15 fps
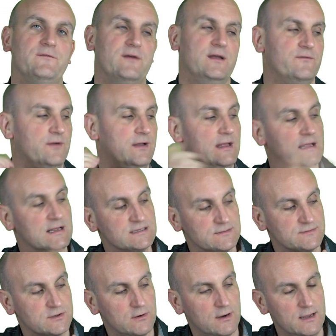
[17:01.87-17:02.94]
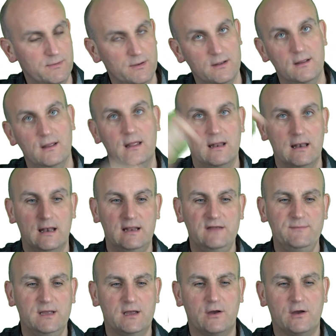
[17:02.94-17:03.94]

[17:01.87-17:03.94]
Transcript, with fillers: favor? Subscribe. Leave me a